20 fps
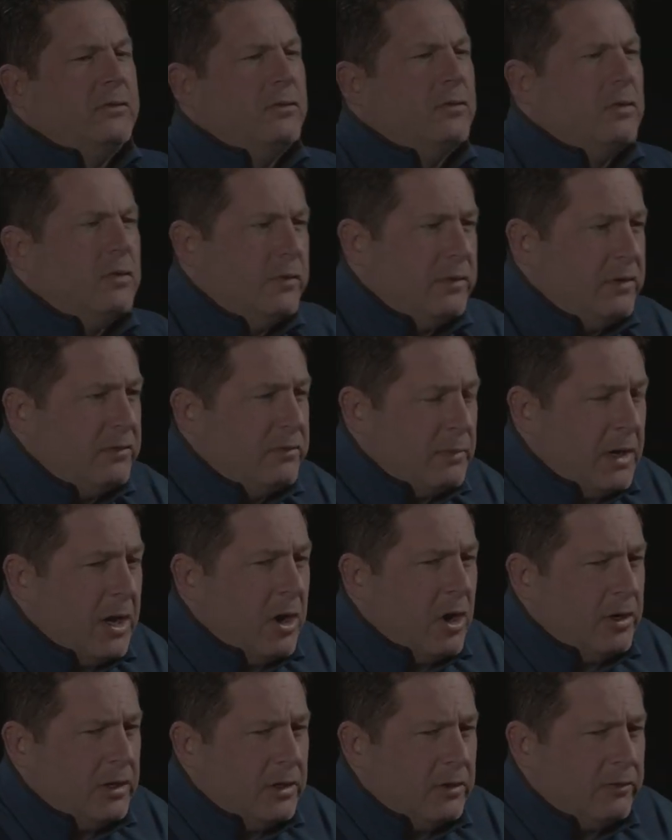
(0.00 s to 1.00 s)
this is who this is
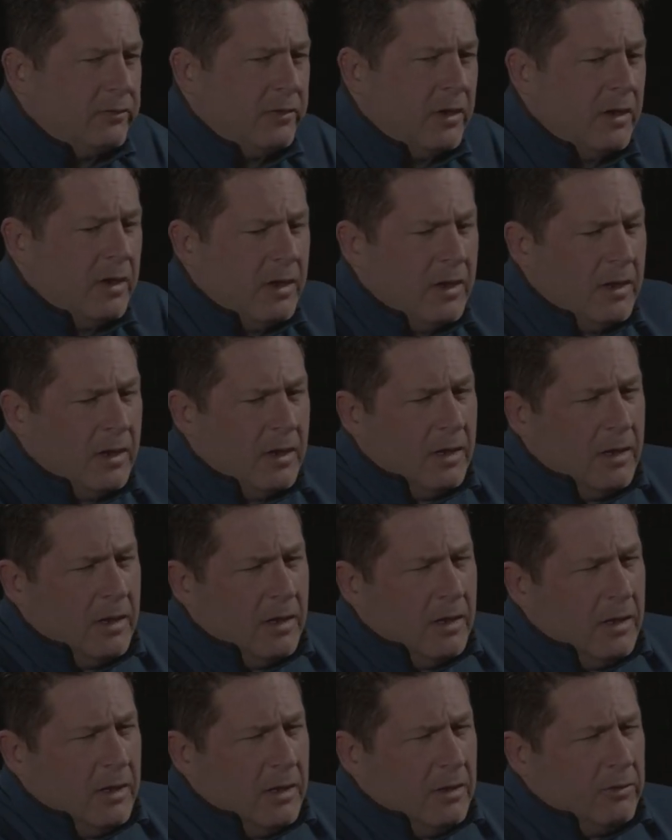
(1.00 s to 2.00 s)
my audience.
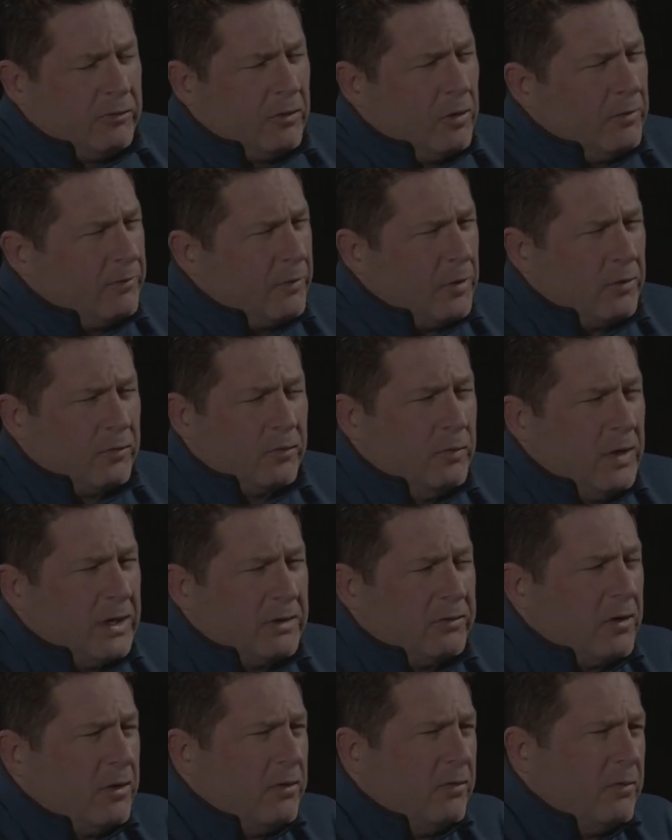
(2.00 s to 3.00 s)
So first,
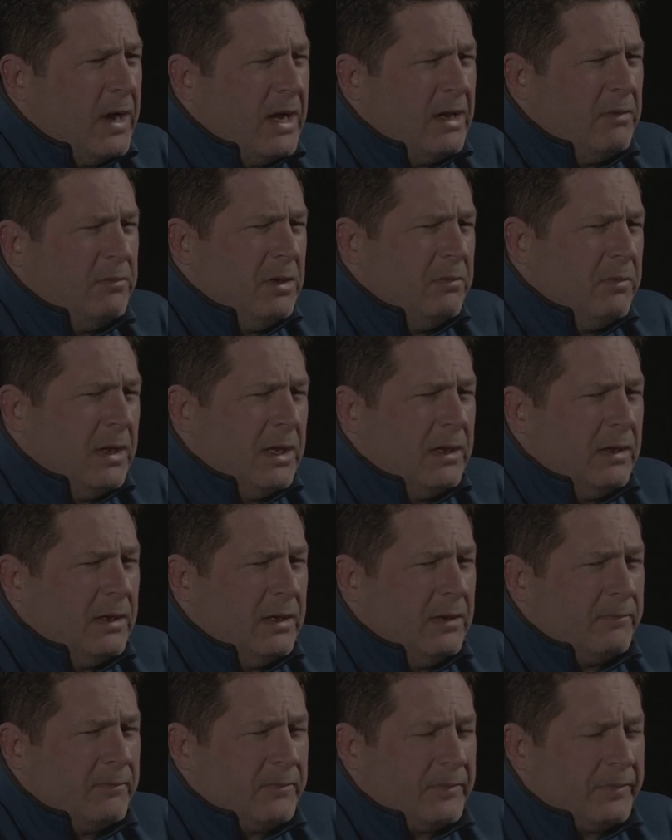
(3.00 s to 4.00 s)
Rick started writing me,
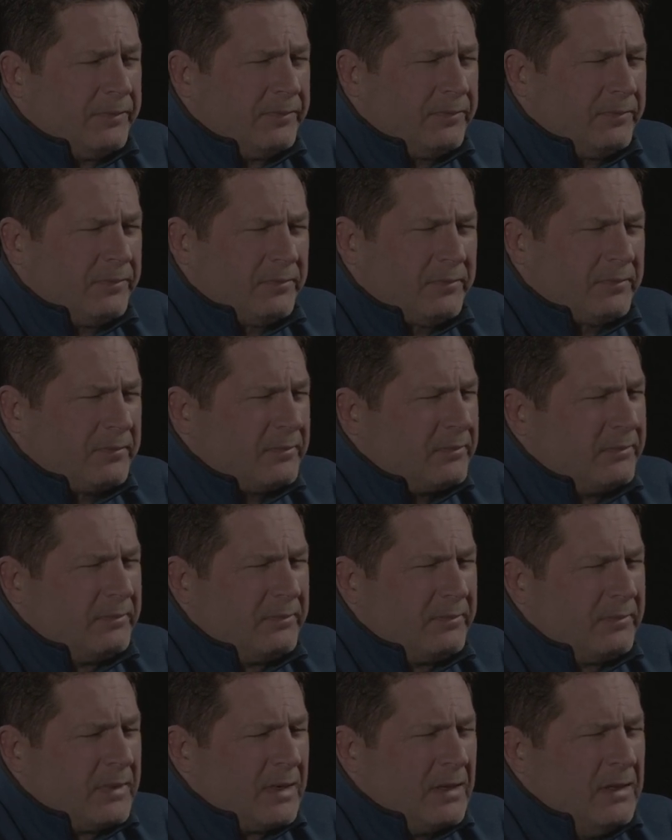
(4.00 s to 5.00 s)
man, and
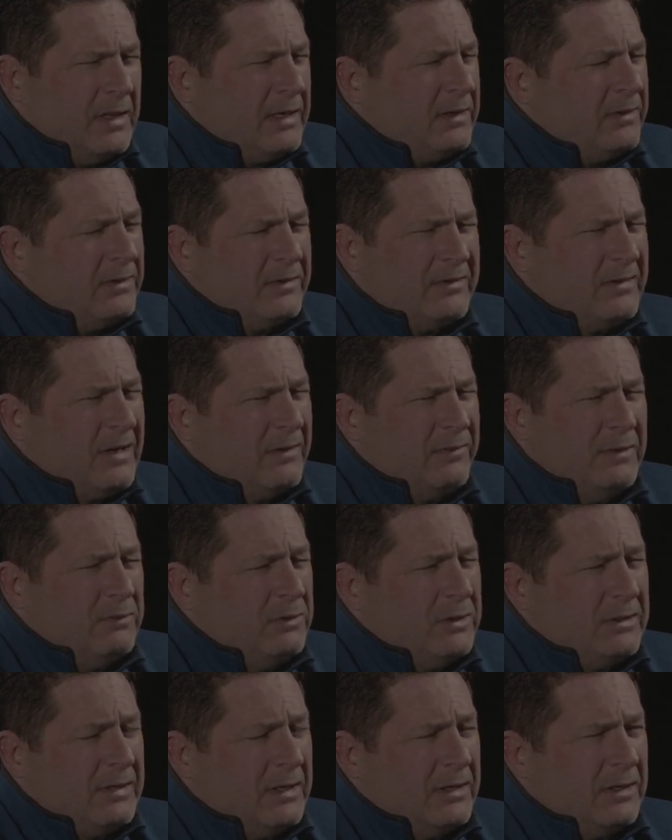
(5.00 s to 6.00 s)
like the stuff
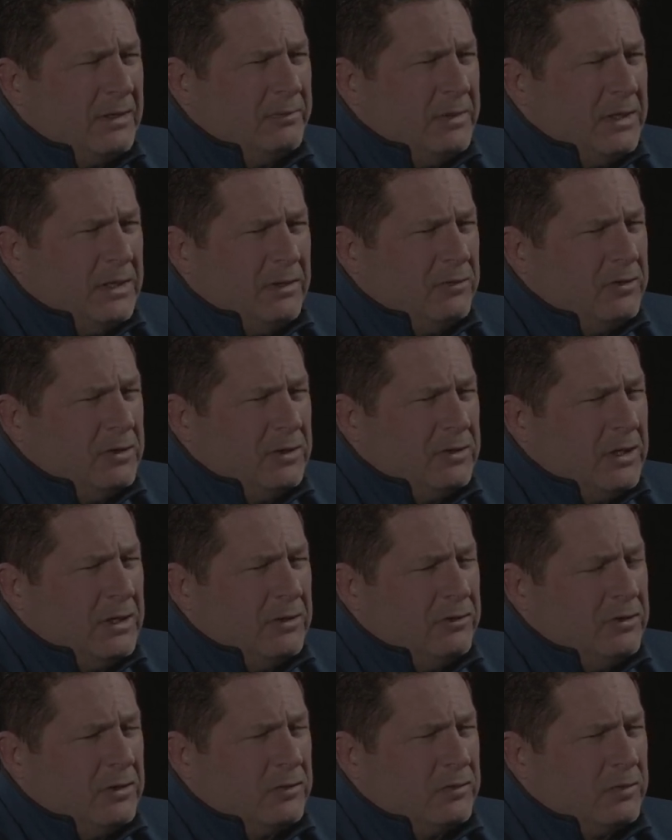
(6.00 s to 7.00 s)
he was telling me, it just,
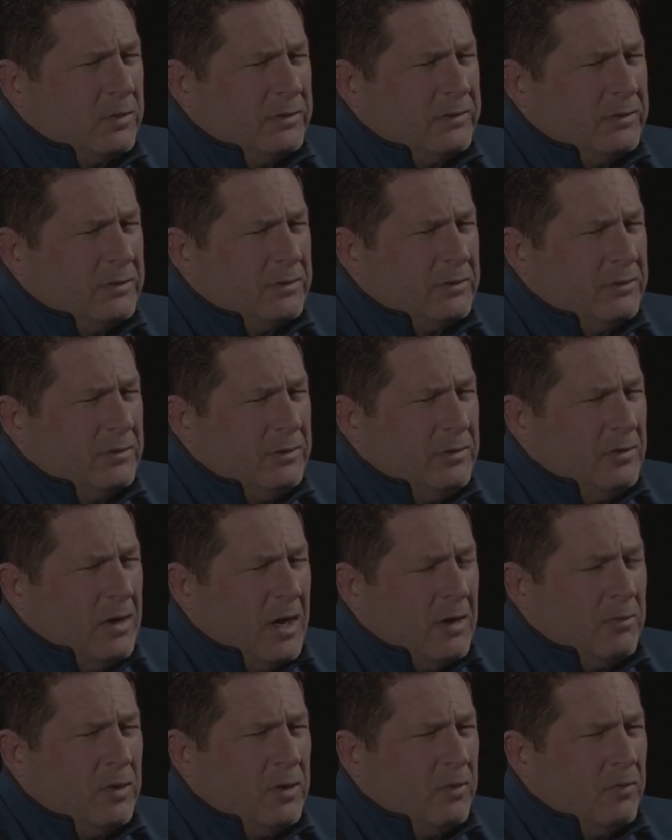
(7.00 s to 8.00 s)
it just wasn't. You
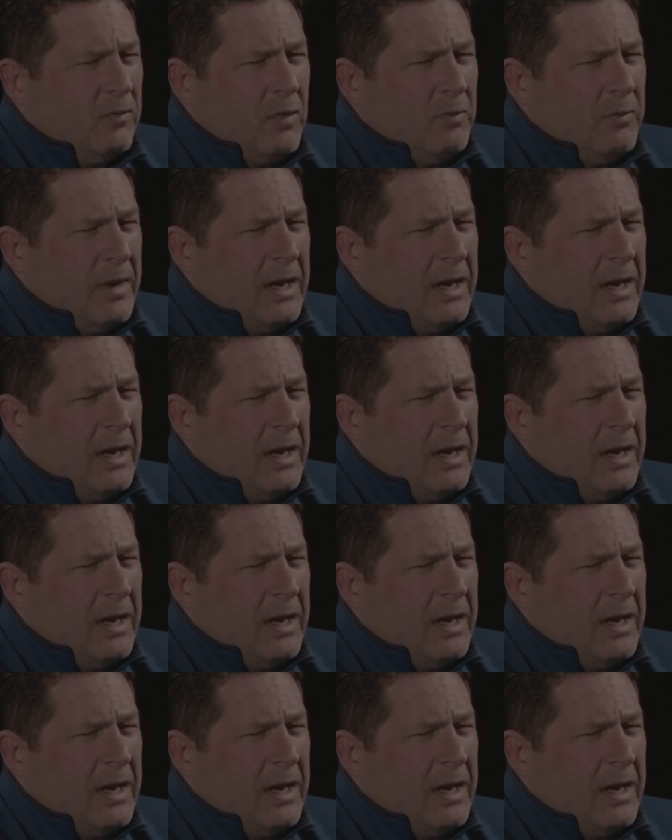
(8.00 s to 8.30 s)
know, I want to